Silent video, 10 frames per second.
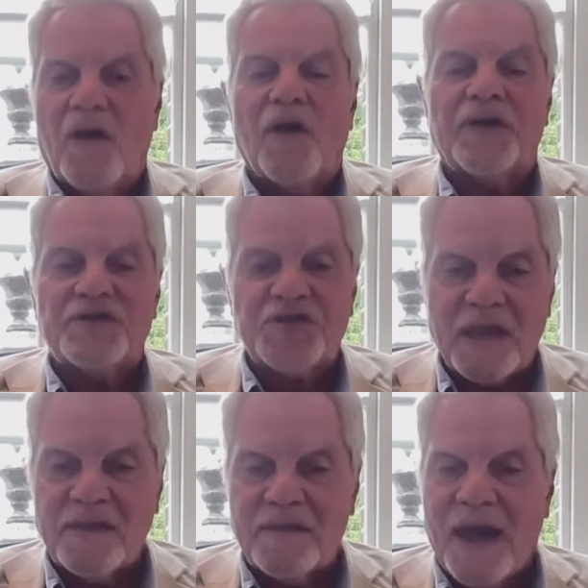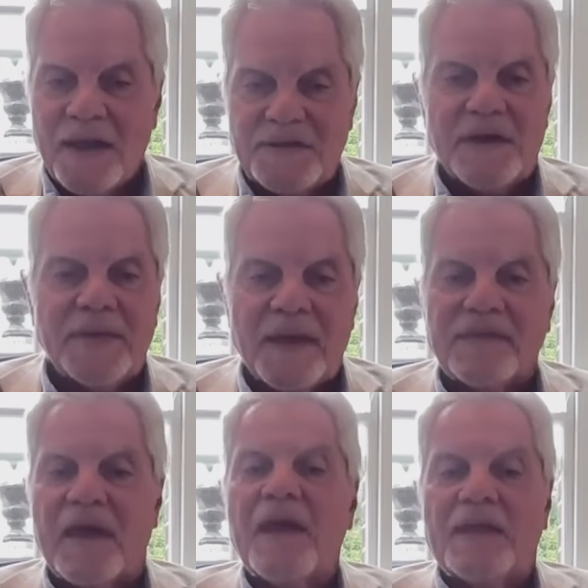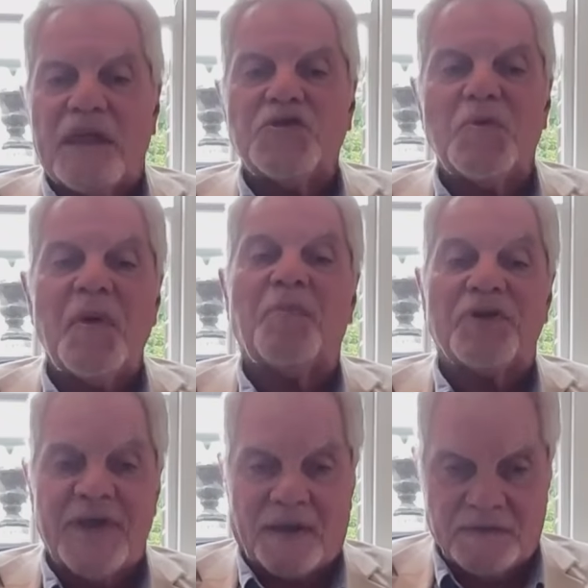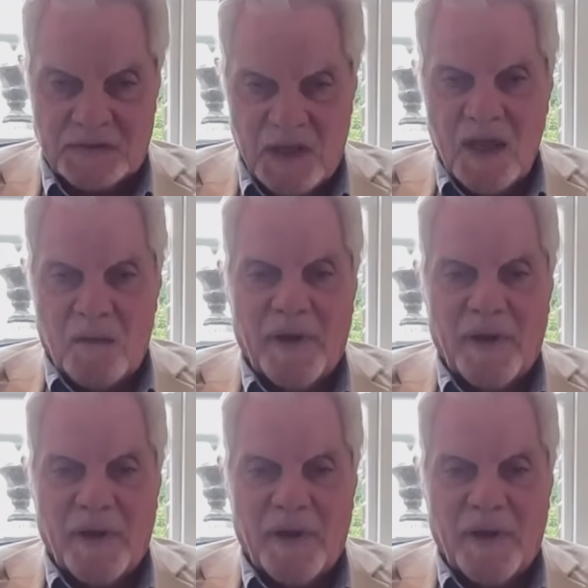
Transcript: or rejected the idea that they should be protected